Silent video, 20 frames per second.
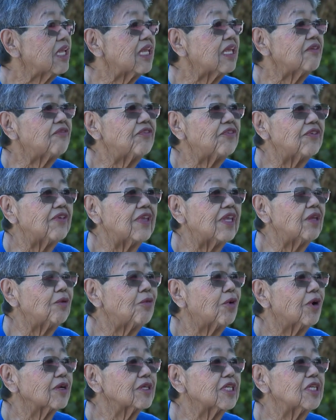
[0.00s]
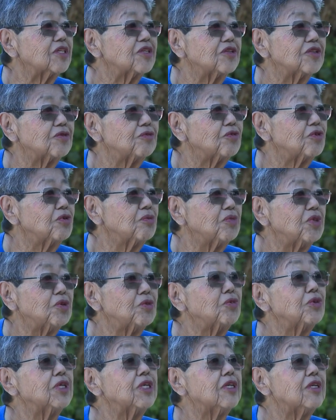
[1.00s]
If he walked into the room, you
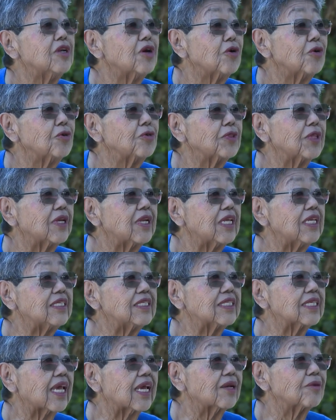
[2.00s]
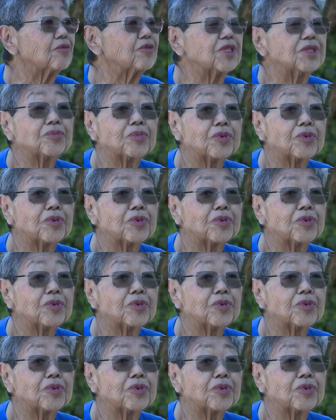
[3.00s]
wouldn't know that he sat with the